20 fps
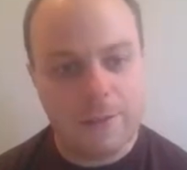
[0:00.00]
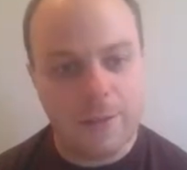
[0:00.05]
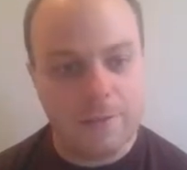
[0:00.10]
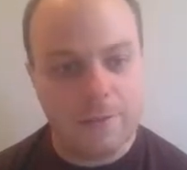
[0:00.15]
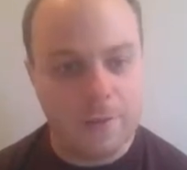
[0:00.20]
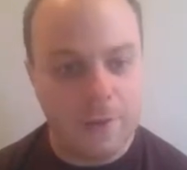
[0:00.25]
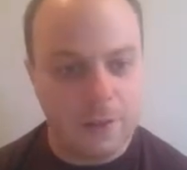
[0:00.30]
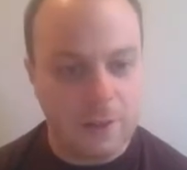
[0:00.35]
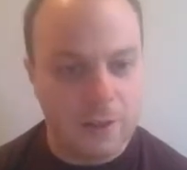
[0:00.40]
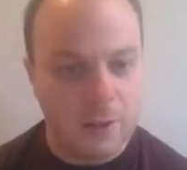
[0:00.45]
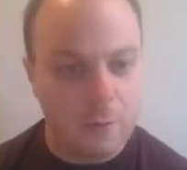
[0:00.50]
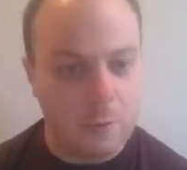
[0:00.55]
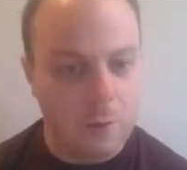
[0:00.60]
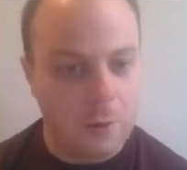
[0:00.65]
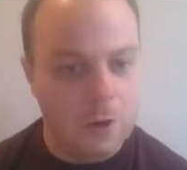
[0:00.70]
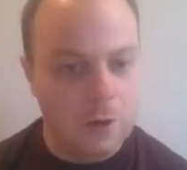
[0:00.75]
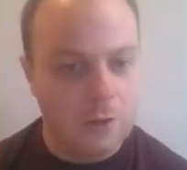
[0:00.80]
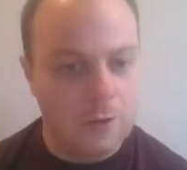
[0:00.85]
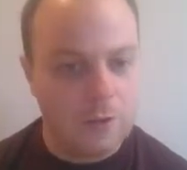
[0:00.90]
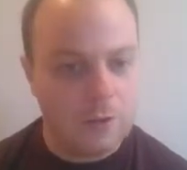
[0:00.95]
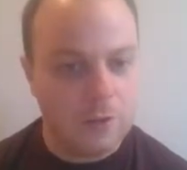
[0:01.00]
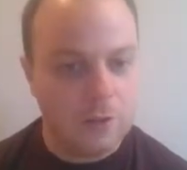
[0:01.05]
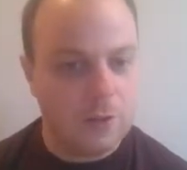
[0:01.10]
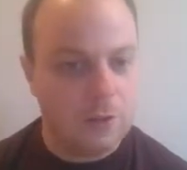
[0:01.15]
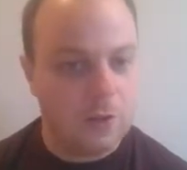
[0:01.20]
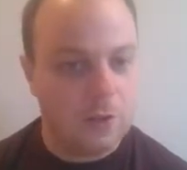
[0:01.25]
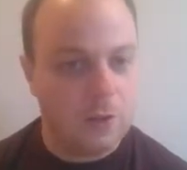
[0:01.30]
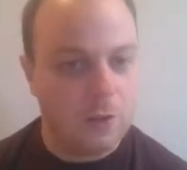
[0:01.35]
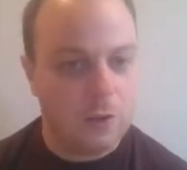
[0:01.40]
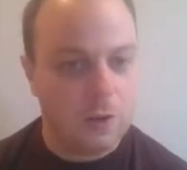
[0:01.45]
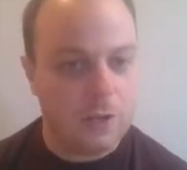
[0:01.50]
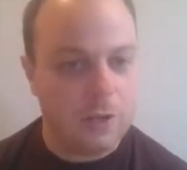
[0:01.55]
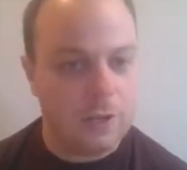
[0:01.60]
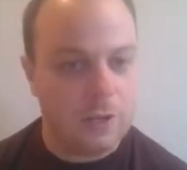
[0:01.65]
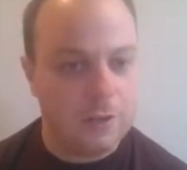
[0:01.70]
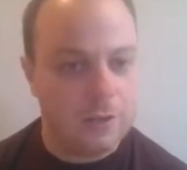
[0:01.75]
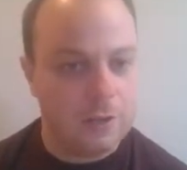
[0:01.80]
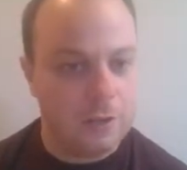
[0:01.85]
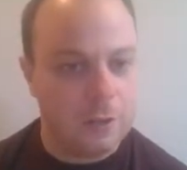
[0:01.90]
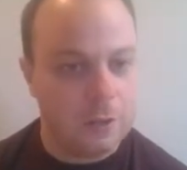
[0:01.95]
Definitely one to look
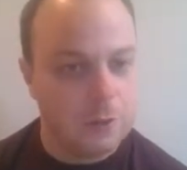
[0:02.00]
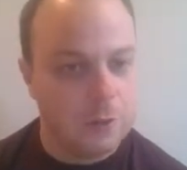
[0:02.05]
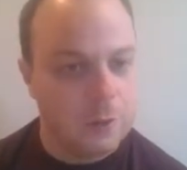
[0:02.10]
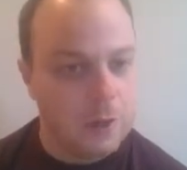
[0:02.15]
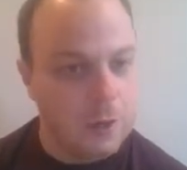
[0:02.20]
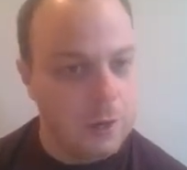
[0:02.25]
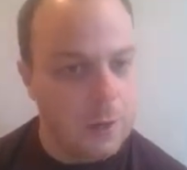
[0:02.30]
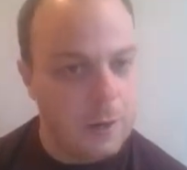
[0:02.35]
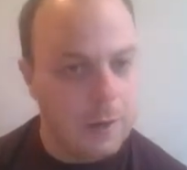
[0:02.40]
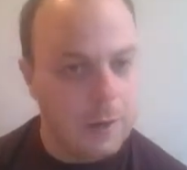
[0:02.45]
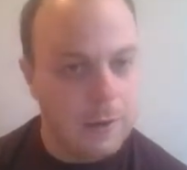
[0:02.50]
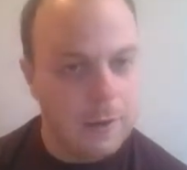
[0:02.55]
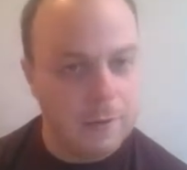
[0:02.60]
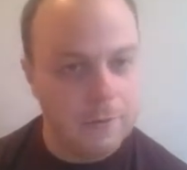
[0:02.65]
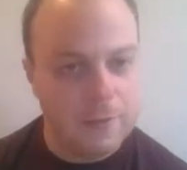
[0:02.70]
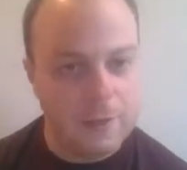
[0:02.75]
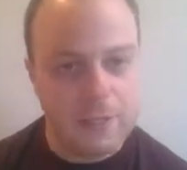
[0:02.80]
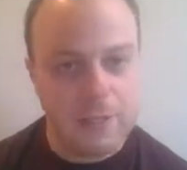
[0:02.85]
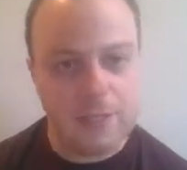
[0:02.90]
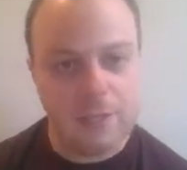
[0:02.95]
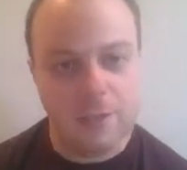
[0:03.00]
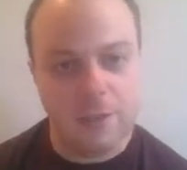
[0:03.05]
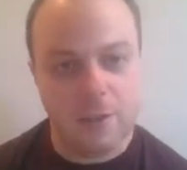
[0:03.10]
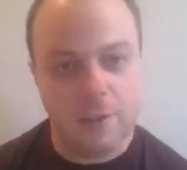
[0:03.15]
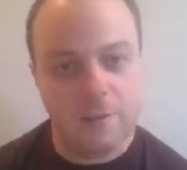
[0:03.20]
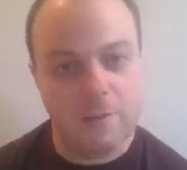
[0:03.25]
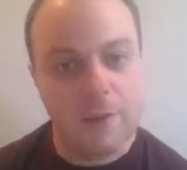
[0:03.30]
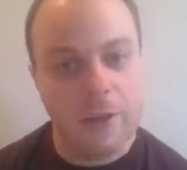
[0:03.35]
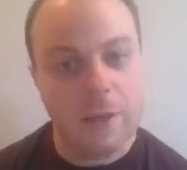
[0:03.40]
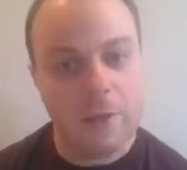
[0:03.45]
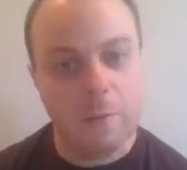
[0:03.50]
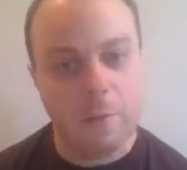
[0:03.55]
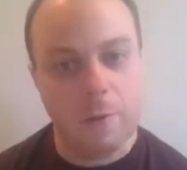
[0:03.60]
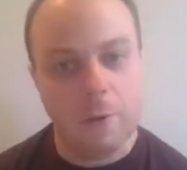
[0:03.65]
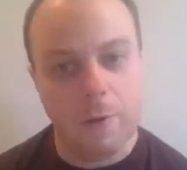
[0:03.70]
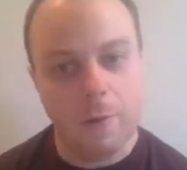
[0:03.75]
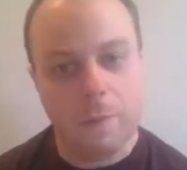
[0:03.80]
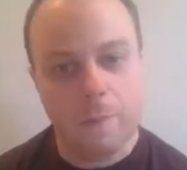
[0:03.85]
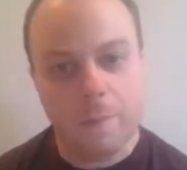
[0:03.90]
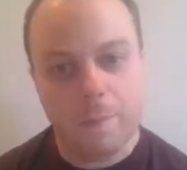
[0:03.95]
into if it's still
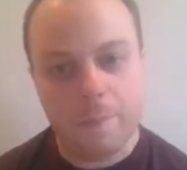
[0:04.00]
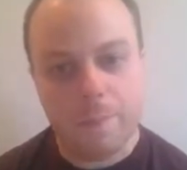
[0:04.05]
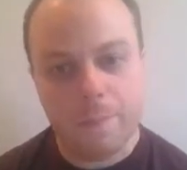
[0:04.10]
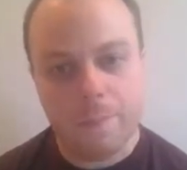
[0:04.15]
available.